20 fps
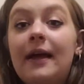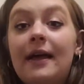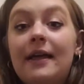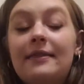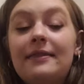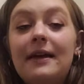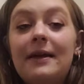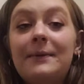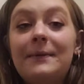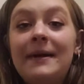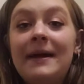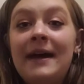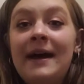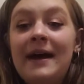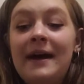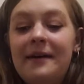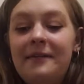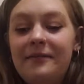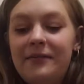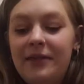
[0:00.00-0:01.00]
Then we
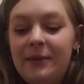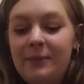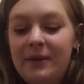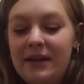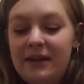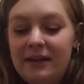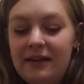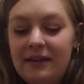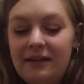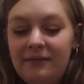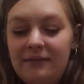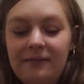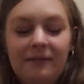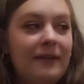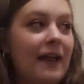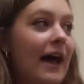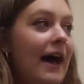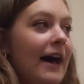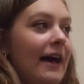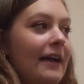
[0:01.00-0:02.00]
have the B
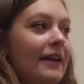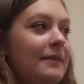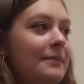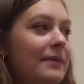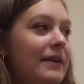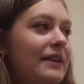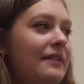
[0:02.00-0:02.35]
flat